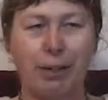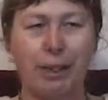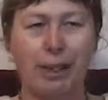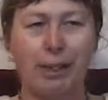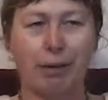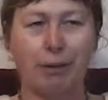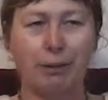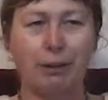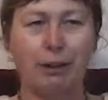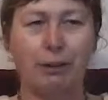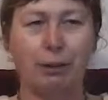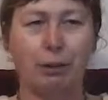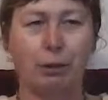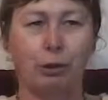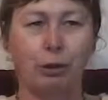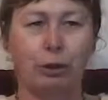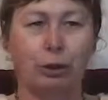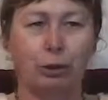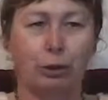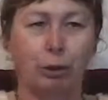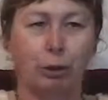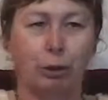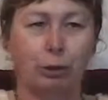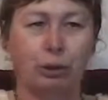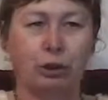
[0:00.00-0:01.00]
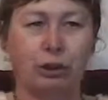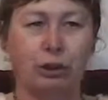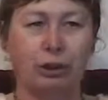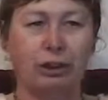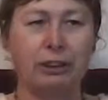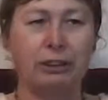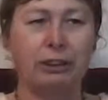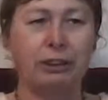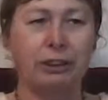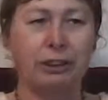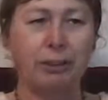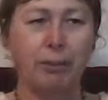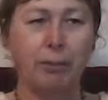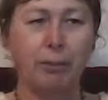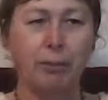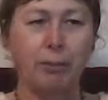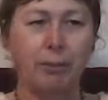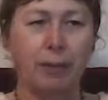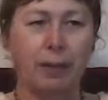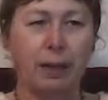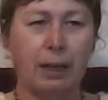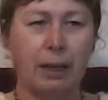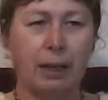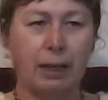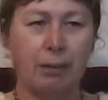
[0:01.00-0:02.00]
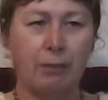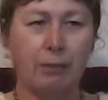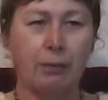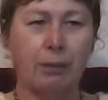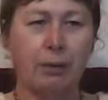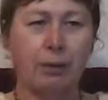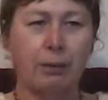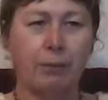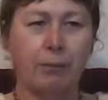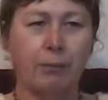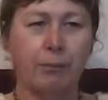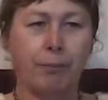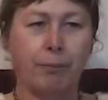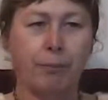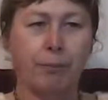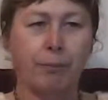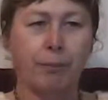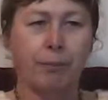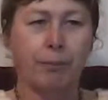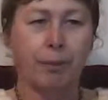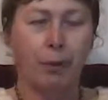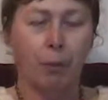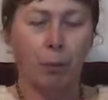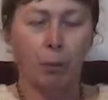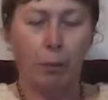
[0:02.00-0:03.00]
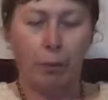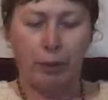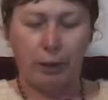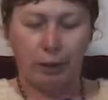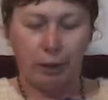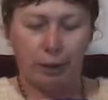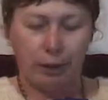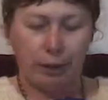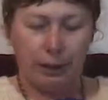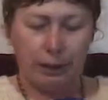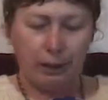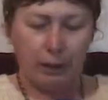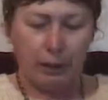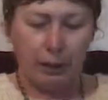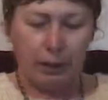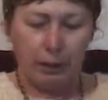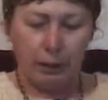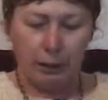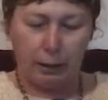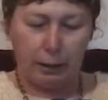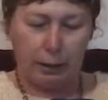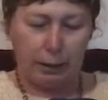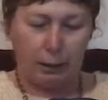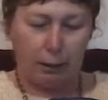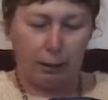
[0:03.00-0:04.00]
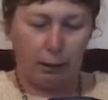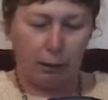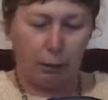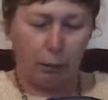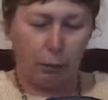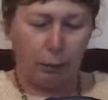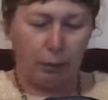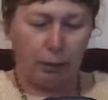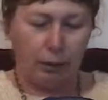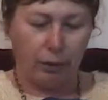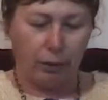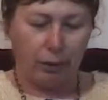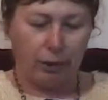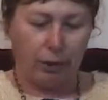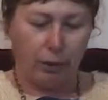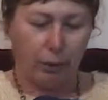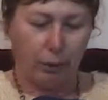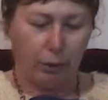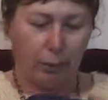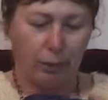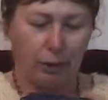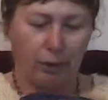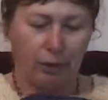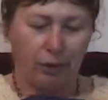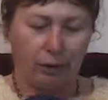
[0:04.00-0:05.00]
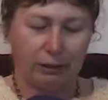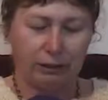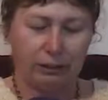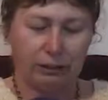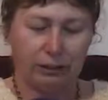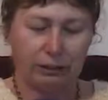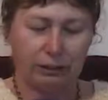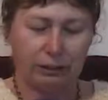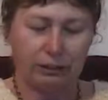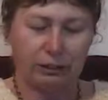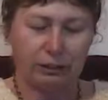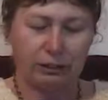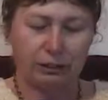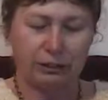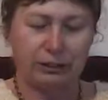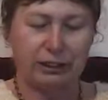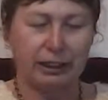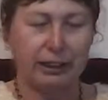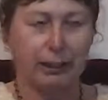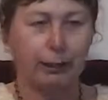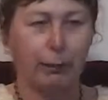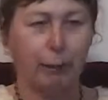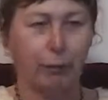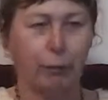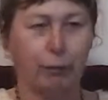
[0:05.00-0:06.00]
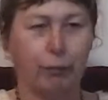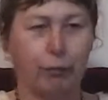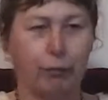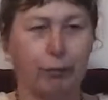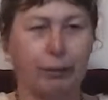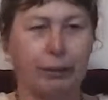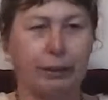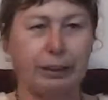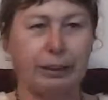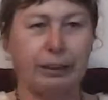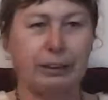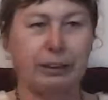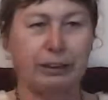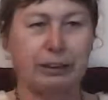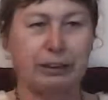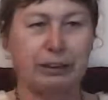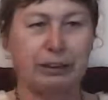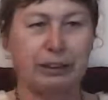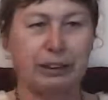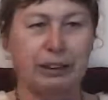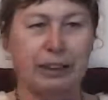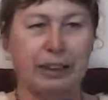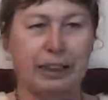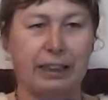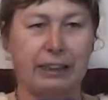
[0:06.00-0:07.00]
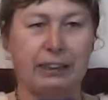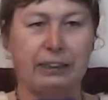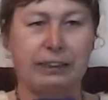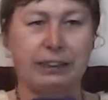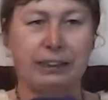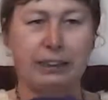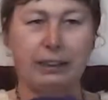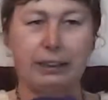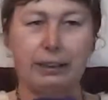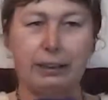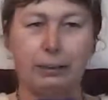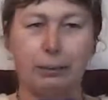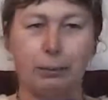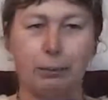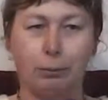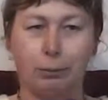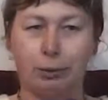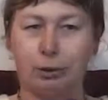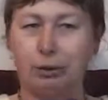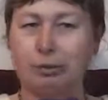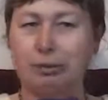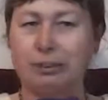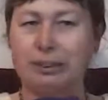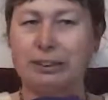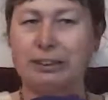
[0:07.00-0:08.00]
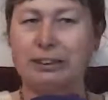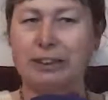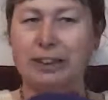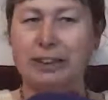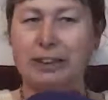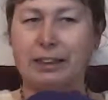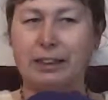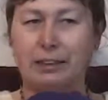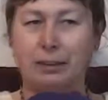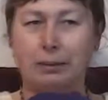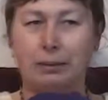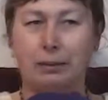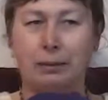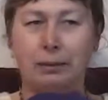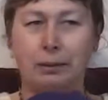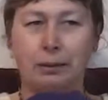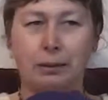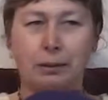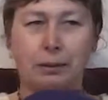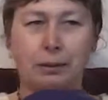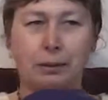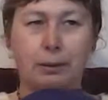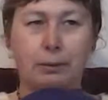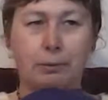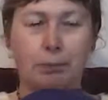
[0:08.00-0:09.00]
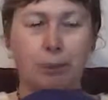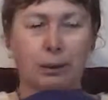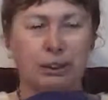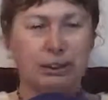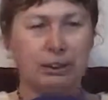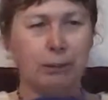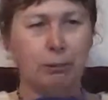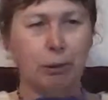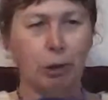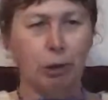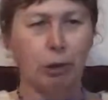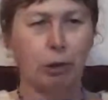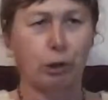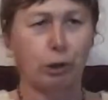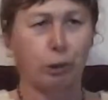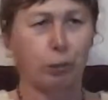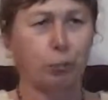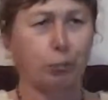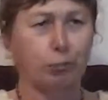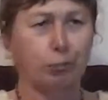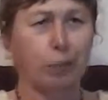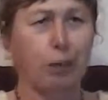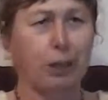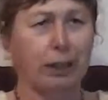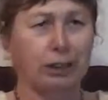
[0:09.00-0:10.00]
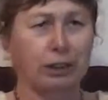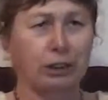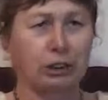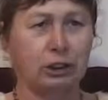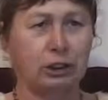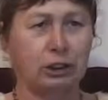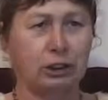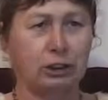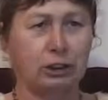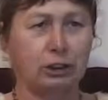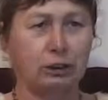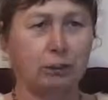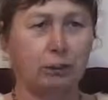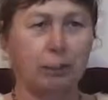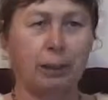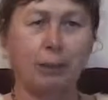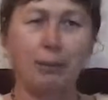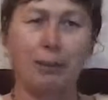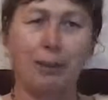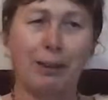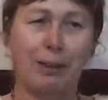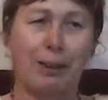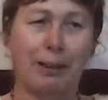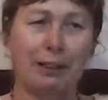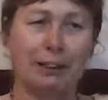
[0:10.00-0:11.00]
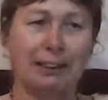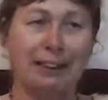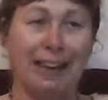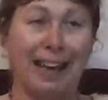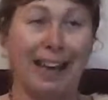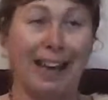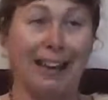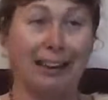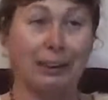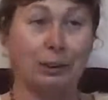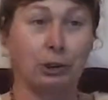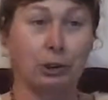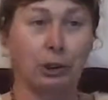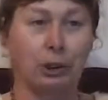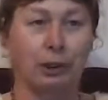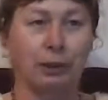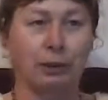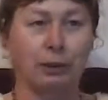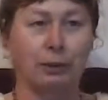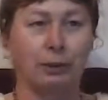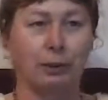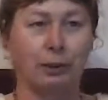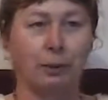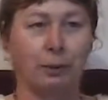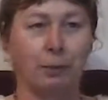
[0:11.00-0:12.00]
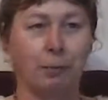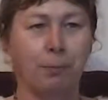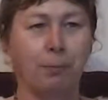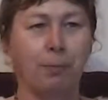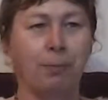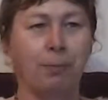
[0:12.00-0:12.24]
now in your call signs. When I when I got my licence, ZL3 CAT was already taken by some guy called Bryce. Maybe he likes cats, I don't know.